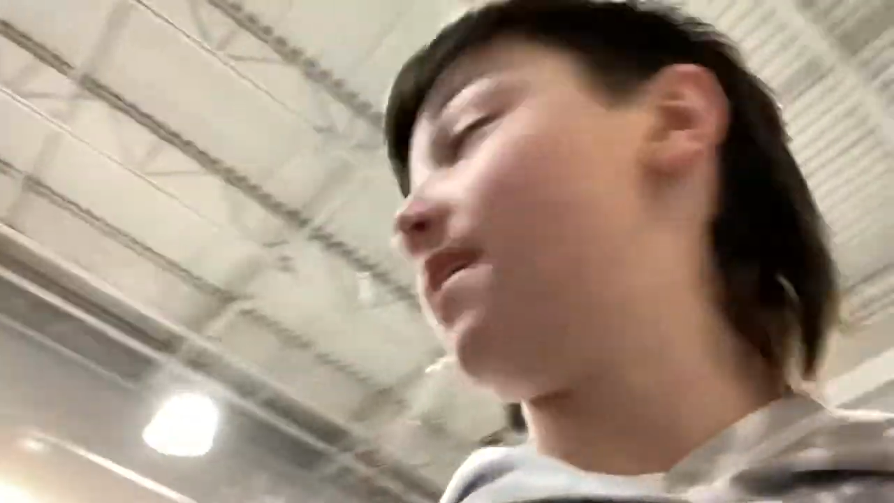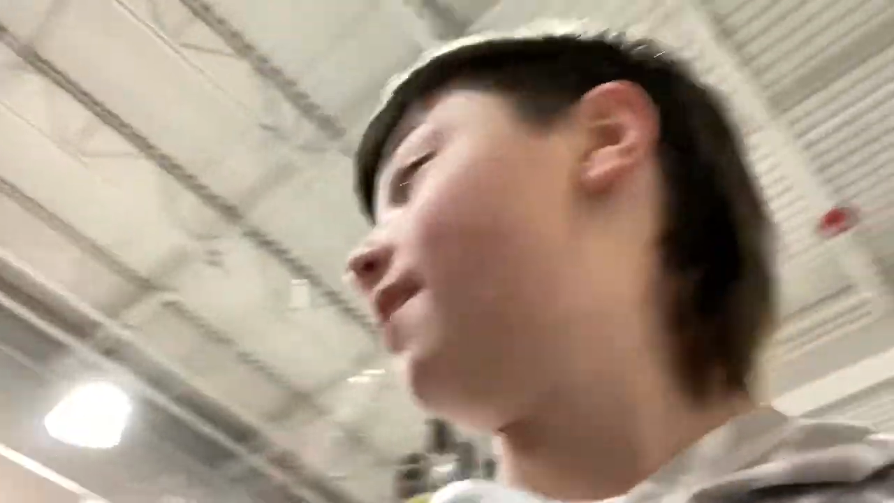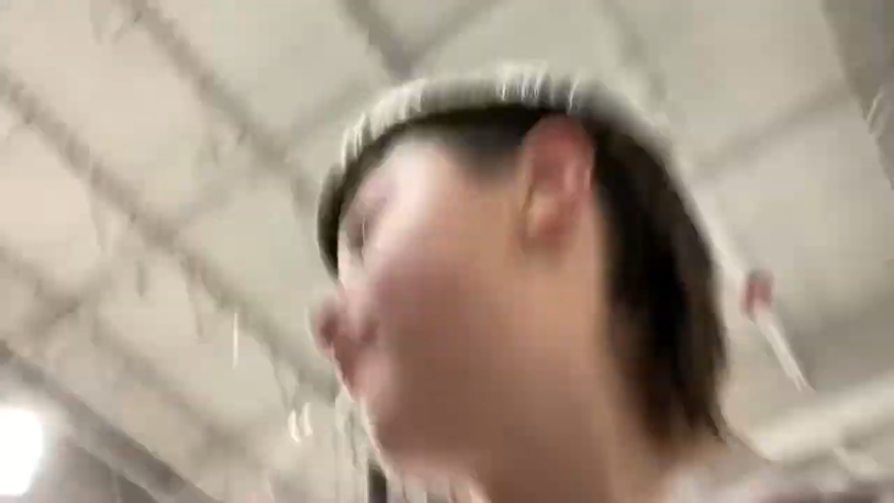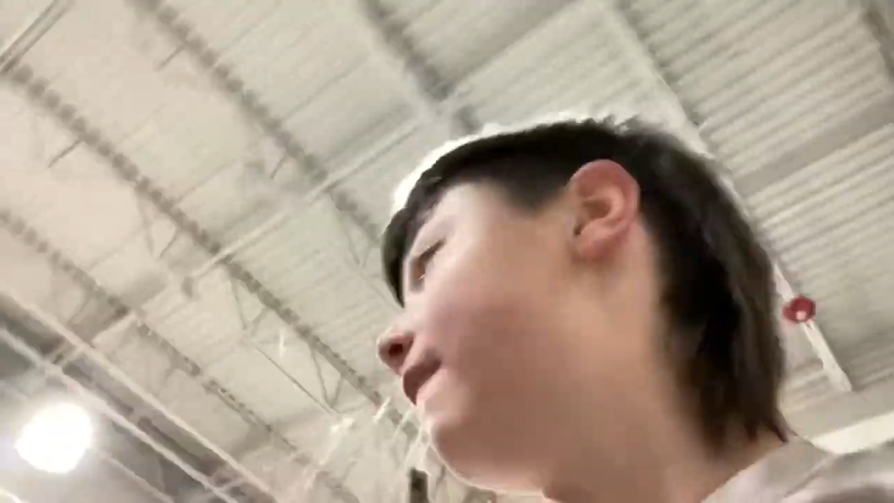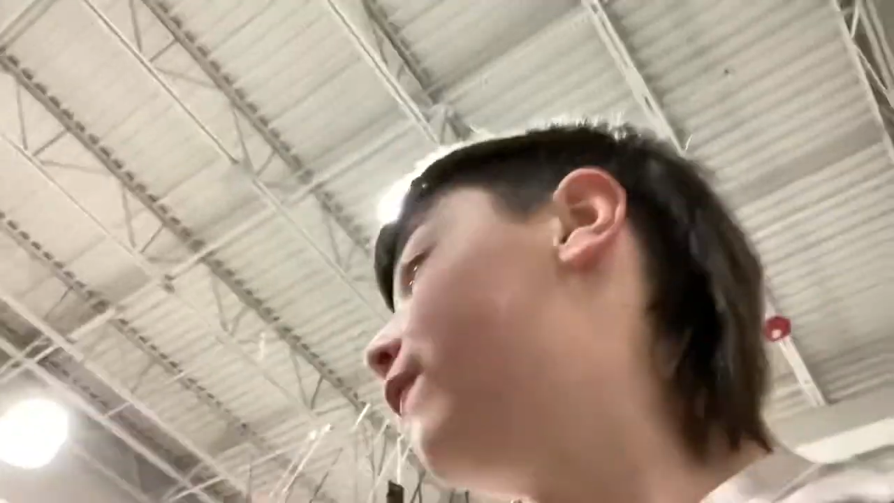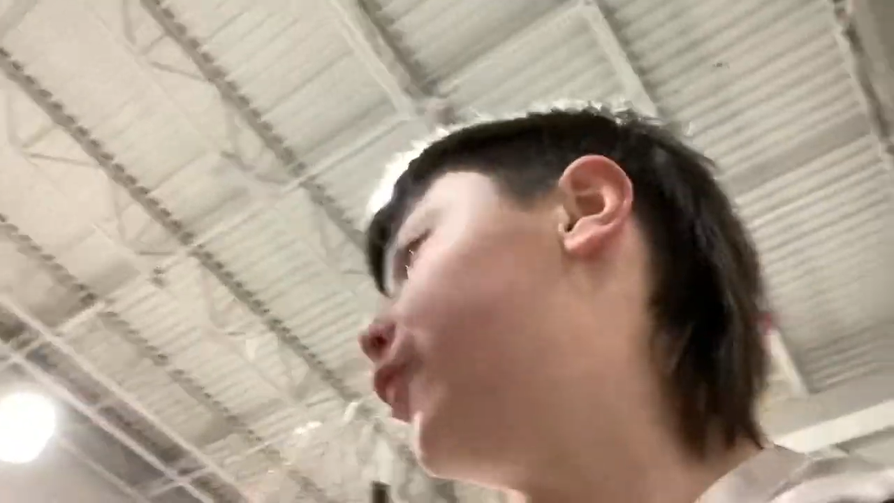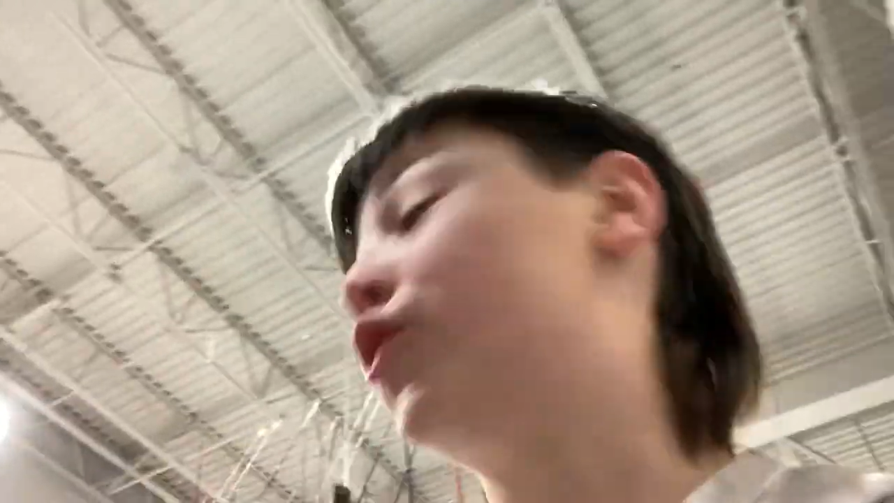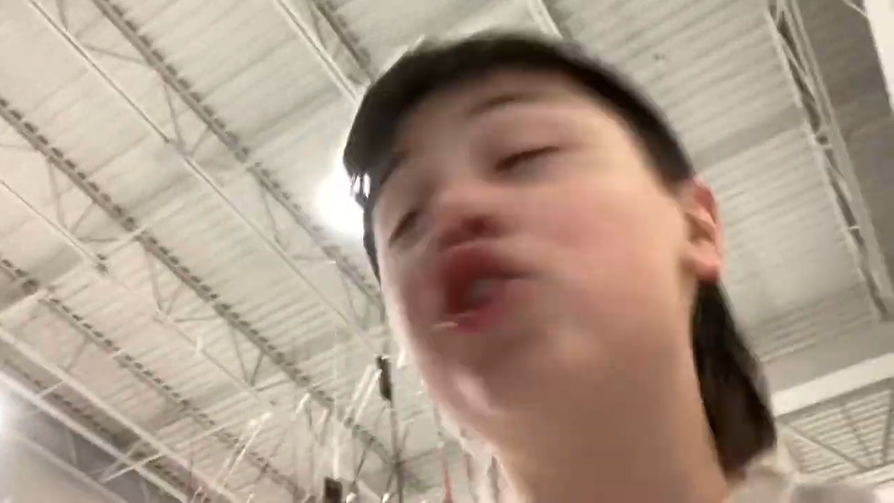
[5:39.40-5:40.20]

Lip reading: for